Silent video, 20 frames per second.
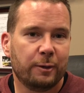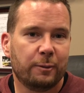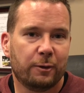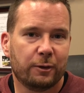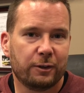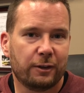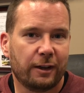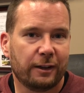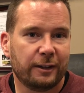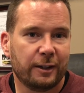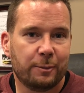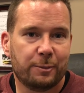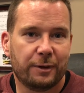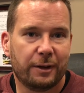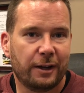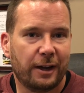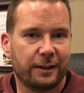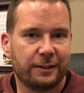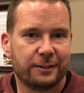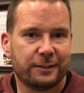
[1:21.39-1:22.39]
most likely,
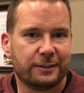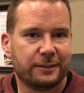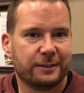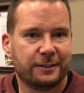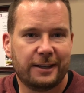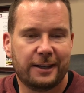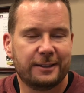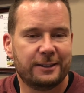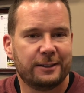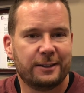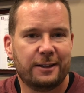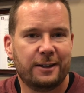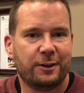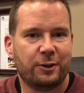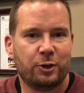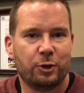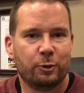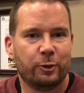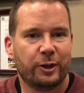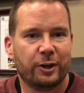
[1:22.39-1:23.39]
but that's an
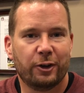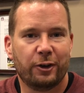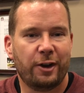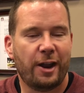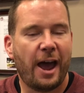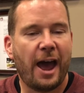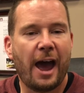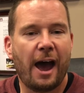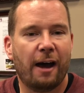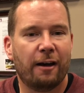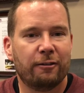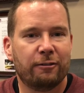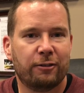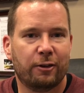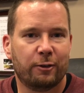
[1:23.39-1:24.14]
issue we couldn't have.